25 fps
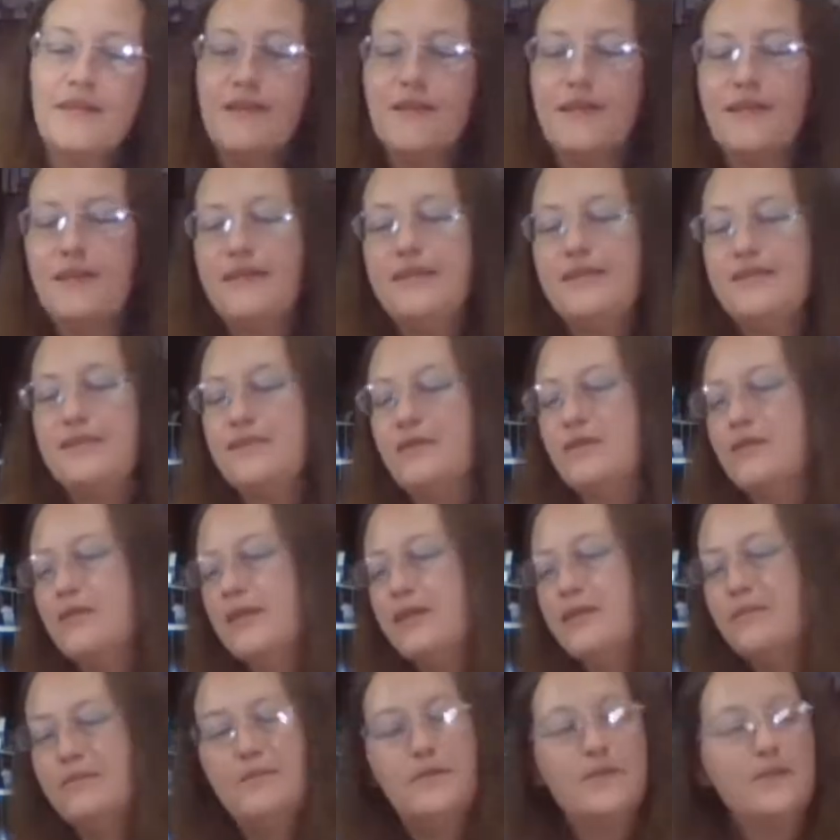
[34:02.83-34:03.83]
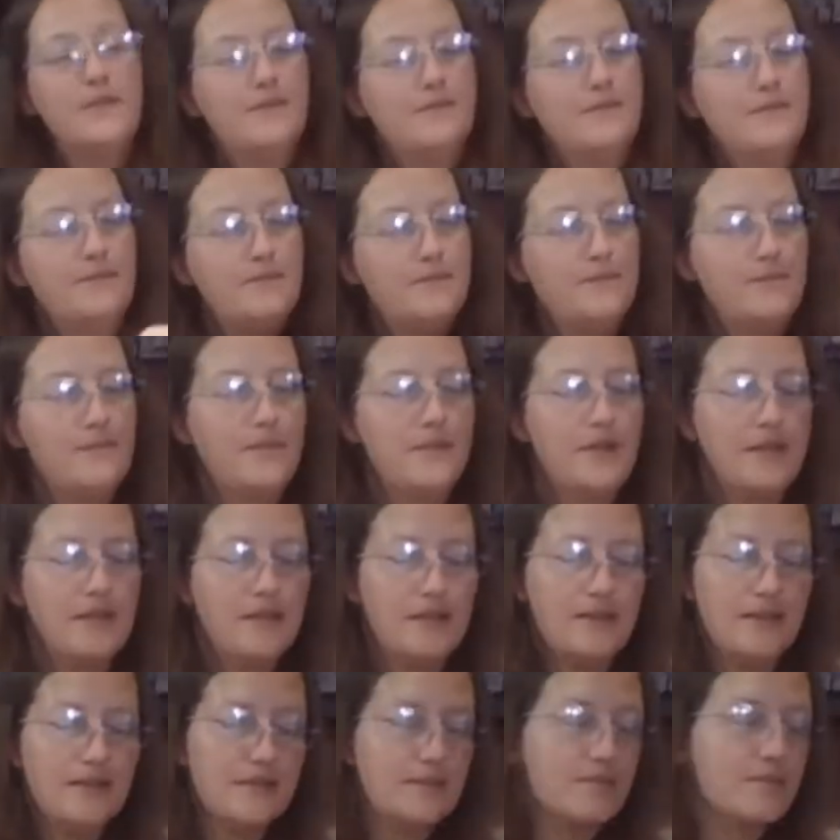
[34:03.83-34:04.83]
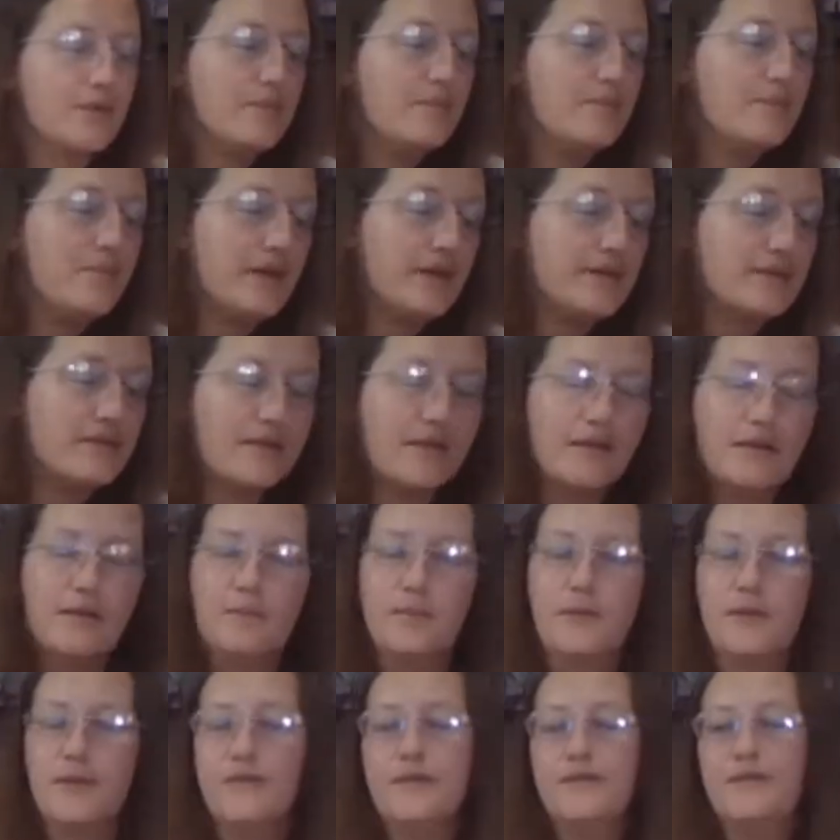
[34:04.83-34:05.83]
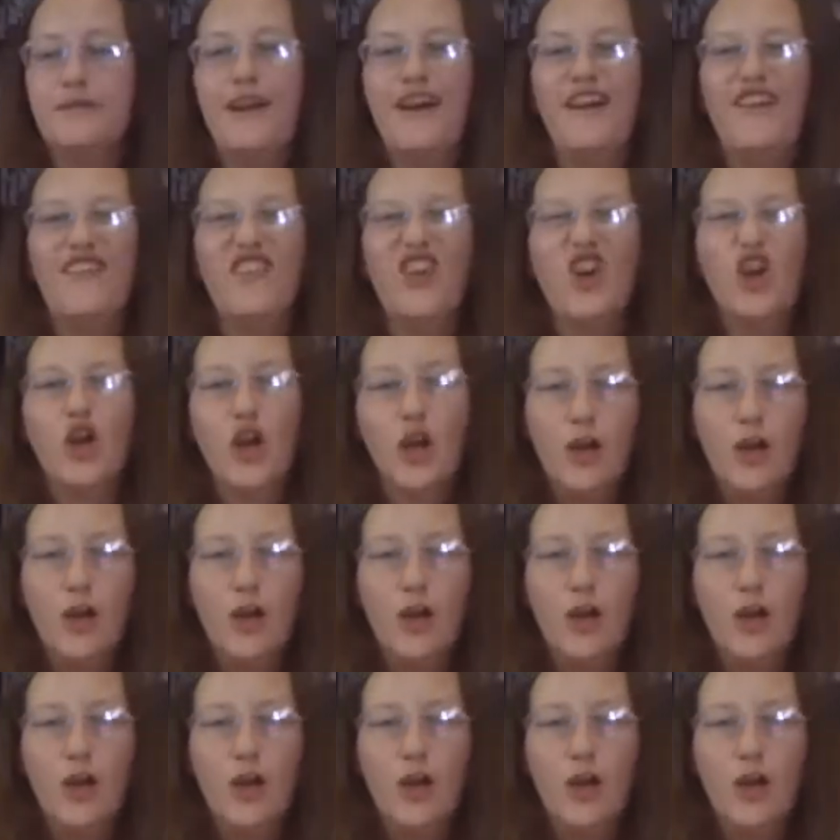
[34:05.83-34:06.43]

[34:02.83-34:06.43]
He's so helpful. He is my best helper ever.